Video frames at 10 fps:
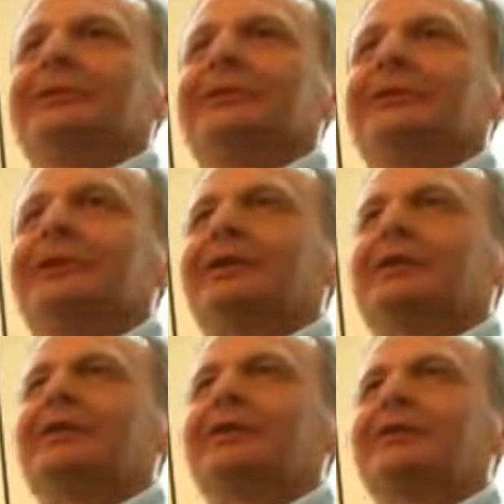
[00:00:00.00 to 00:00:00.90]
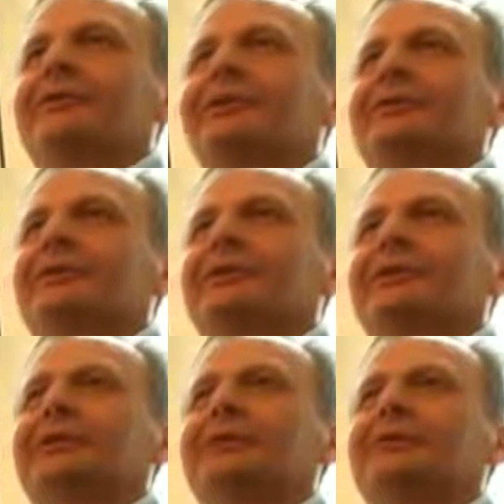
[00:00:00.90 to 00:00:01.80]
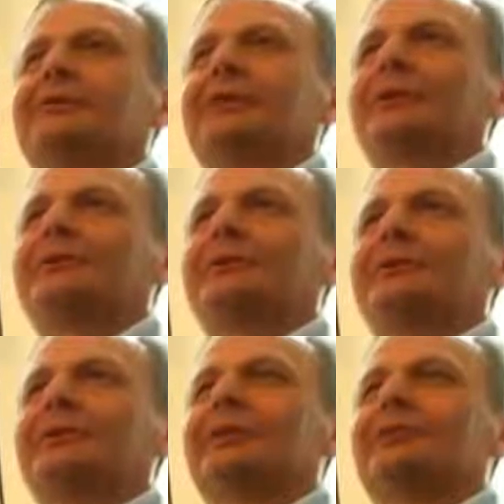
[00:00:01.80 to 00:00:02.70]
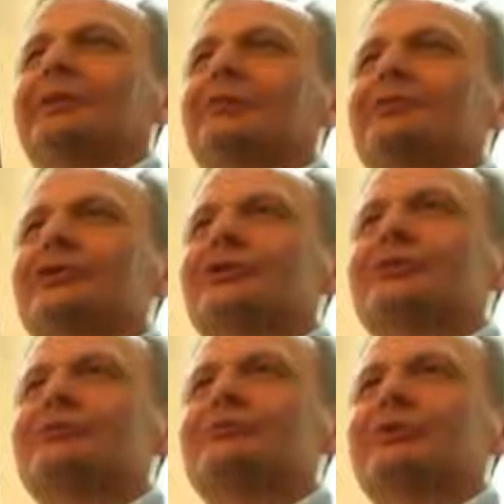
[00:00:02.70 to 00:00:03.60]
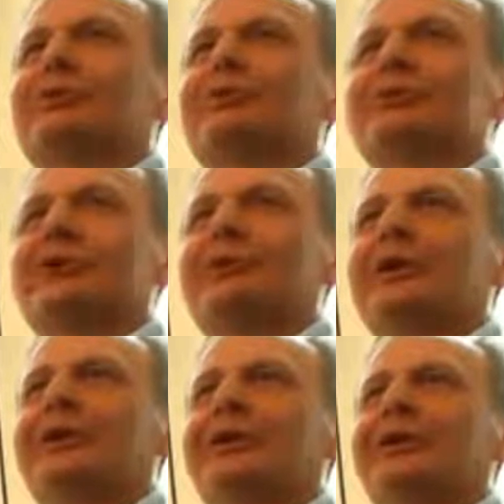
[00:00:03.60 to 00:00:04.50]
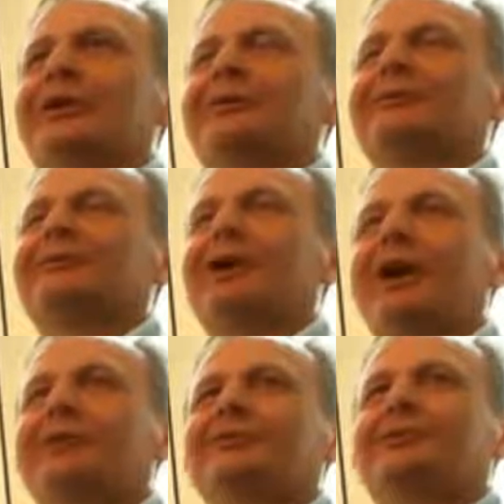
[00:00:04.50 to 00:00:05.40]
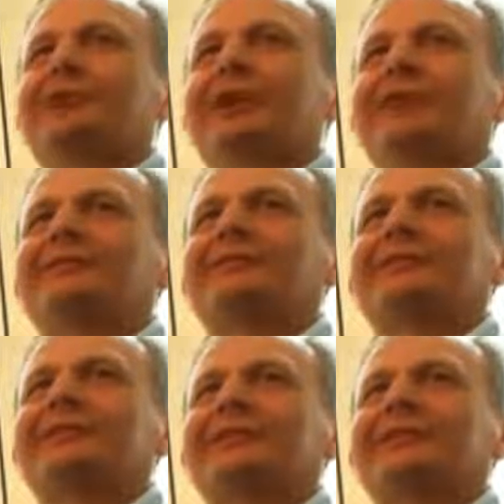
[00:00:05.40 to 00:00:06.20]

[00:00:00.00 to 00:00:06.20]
And I have heard that uh, multi-level logic is produced somewhere. I tried to get